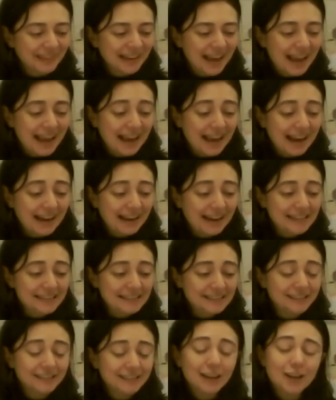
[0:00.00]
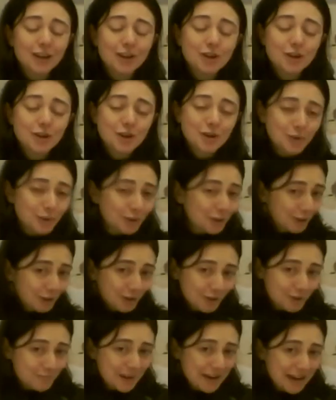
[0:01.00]
And you
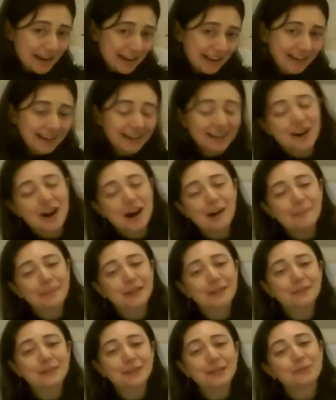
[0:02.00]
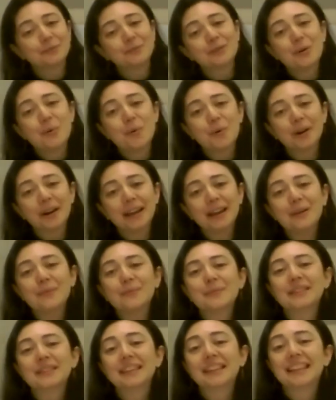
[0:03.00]
should be getting a copy of this recording
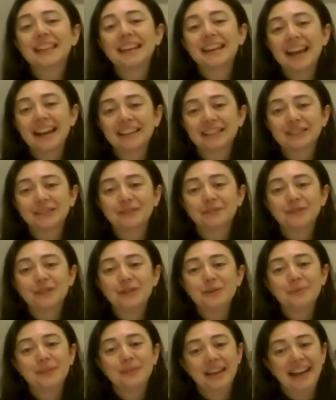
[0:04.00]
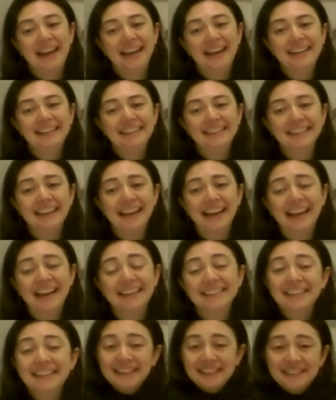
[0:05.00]
within the next few days.
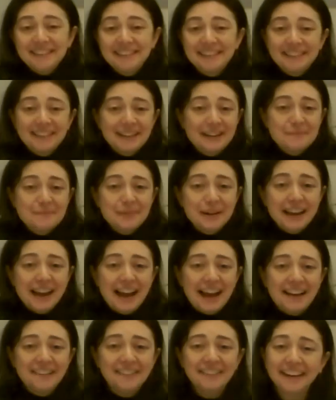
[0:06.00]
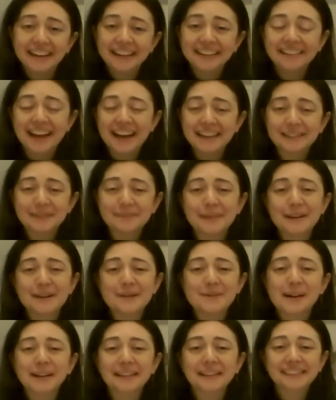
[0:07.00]
And does anybody have any last minute
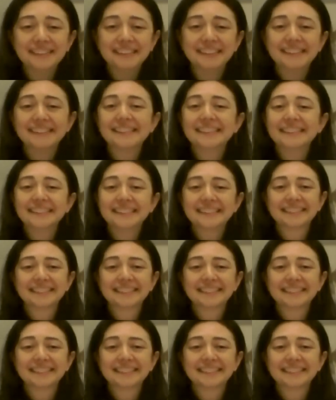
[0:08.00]
questions?